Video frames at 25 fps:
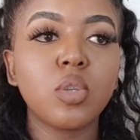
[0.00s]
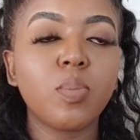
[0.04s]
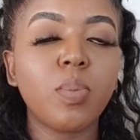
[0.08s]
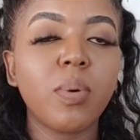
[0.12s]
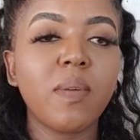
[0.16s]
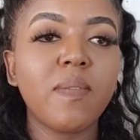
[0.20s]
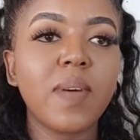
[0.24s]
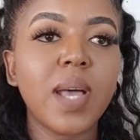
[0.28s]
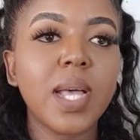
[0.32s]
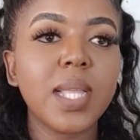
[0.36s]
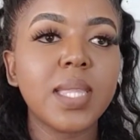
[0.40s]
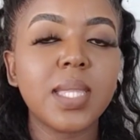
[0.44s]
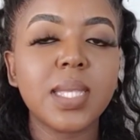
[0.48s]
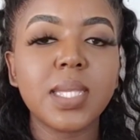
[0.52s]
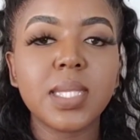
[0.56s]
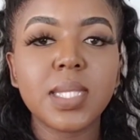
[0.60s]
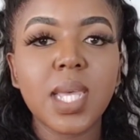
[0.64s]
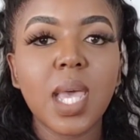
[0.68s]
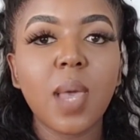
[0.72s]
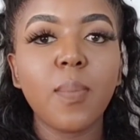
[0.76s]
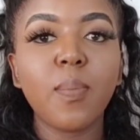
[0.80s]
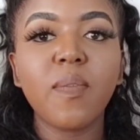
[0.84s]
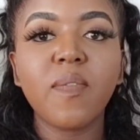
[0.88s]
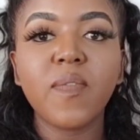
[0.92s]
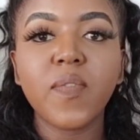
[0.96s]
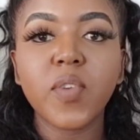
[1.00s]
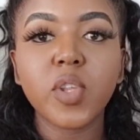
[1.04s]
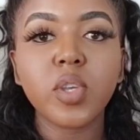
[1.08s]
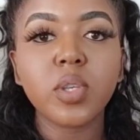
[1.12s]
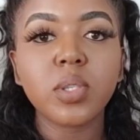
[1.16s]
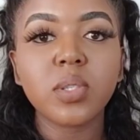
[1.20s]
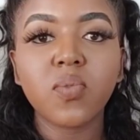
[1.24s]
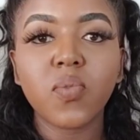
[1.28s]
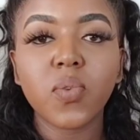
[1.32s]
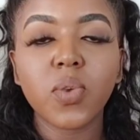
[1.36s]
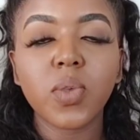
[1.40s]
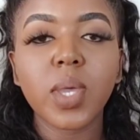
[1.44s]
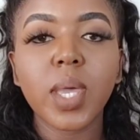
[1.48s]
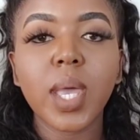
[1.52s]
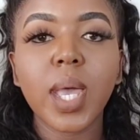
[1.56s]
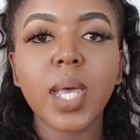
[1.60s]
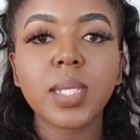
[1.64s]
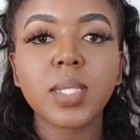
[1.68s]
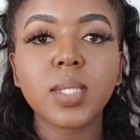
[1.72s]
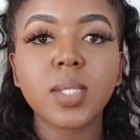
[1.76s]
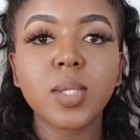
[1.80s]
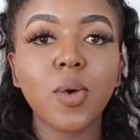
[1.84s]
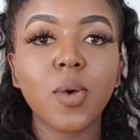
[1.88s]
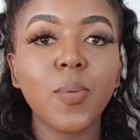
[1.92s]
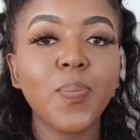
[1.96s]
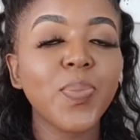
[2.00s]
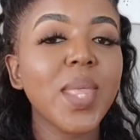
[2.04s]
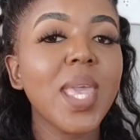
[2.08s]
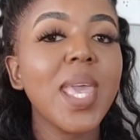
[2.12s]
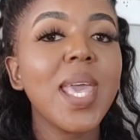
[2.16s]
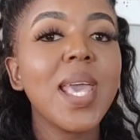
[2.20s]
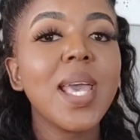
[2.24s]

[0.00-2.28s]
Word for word: to provide these type of videos for you guys. So